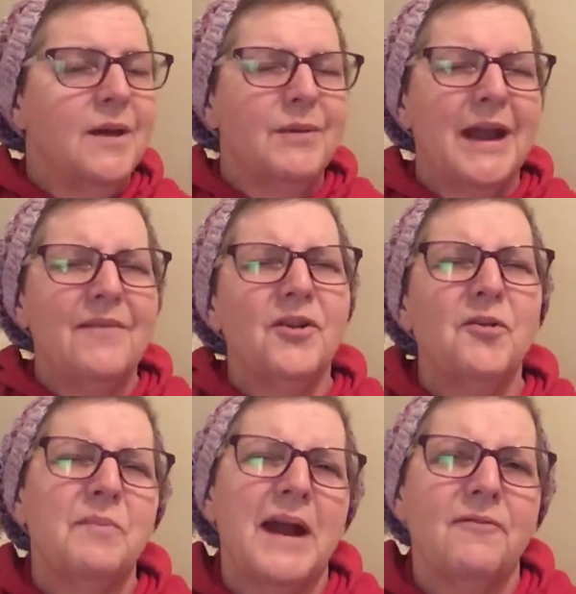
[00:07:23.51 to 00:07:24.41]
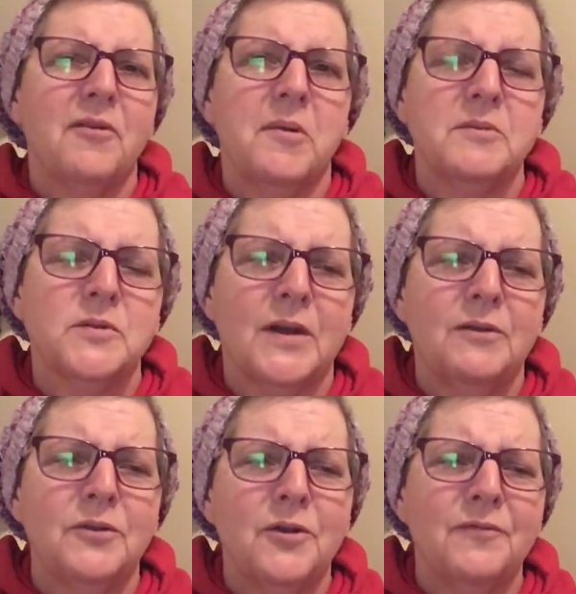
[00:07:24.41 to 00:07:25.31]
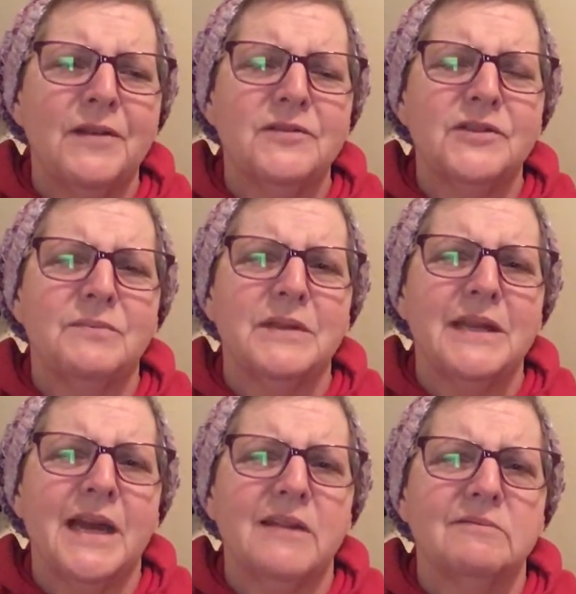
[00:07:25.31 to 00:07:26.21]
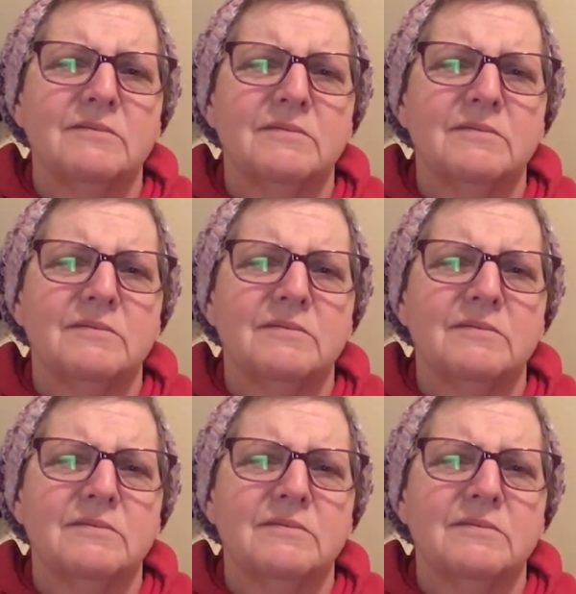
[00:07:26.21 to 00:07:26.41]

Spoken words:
but I haven't heard back from them, so I don't know if they've shipped it yet.